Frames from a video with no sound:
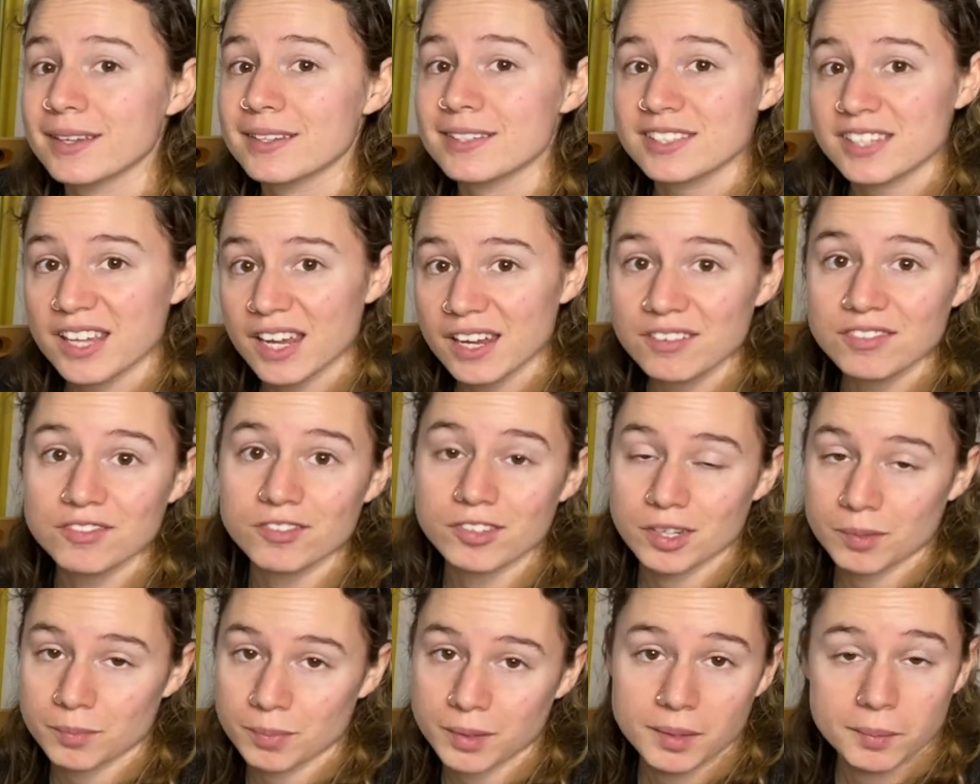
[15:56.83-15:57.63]

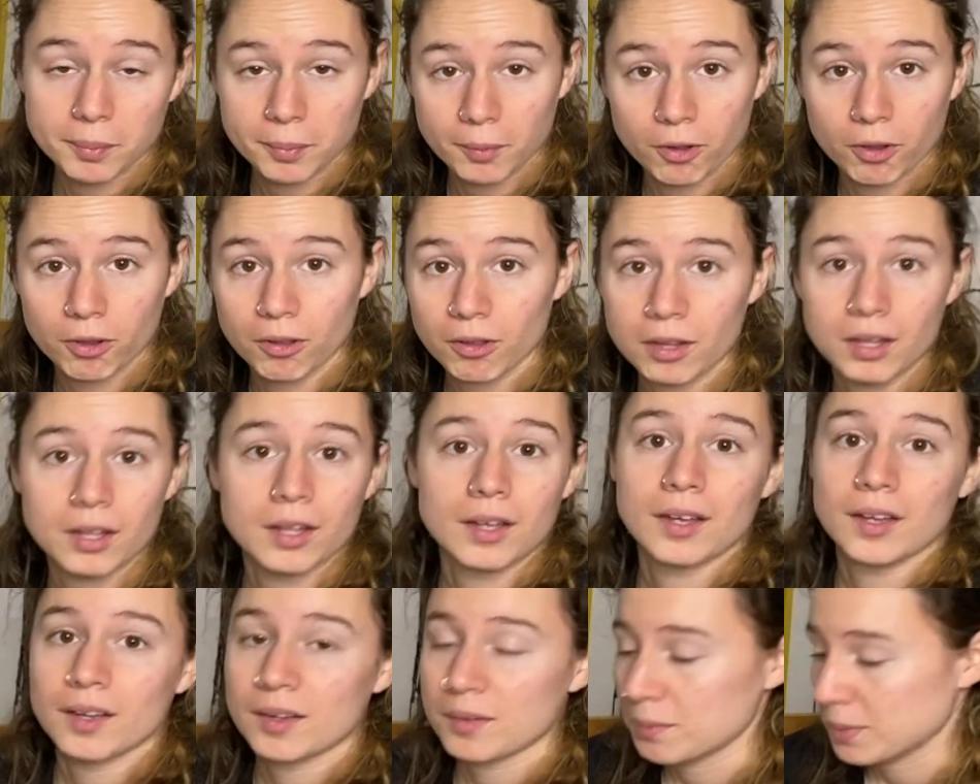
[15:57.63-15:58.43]
safety people,
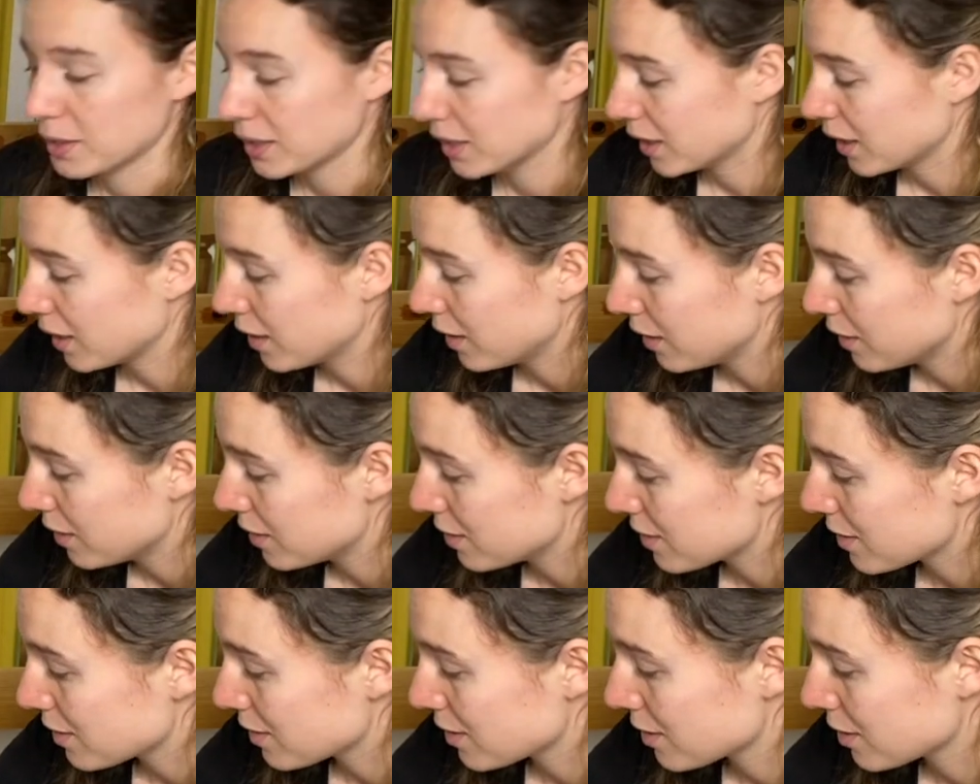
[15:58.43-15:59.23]

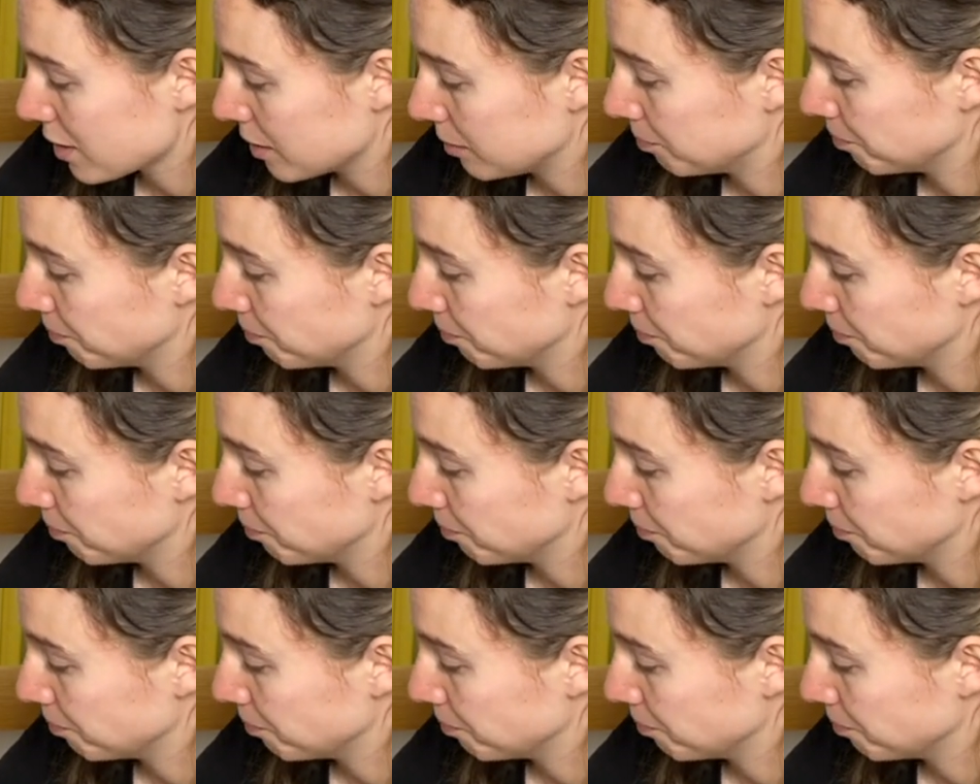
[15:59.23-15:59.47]
because